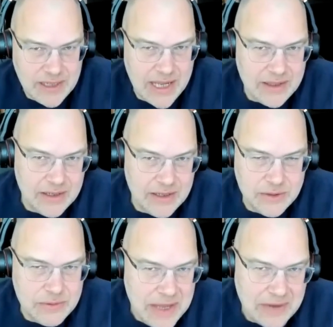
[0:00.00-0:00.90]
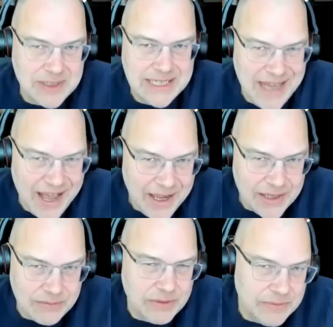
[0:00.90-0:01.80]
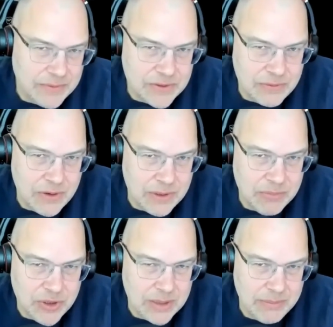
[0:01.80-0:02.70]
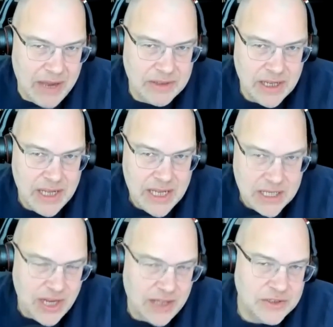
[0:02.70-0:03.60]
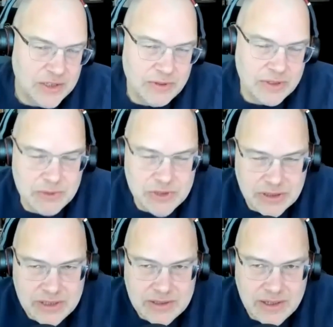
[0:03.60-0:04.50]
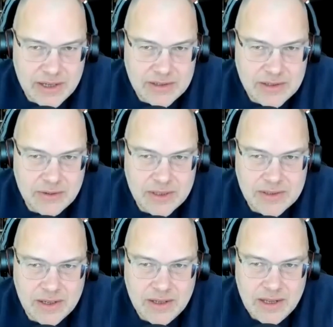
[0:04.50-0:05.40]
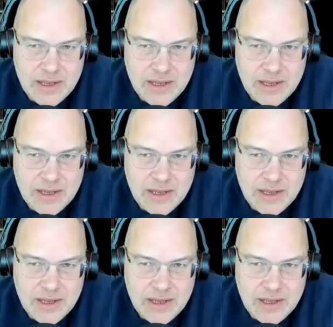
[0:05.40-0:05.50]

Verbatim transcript: today than in two thousand nine, when we first wrote a book about challenging with commercial insight. So it's a,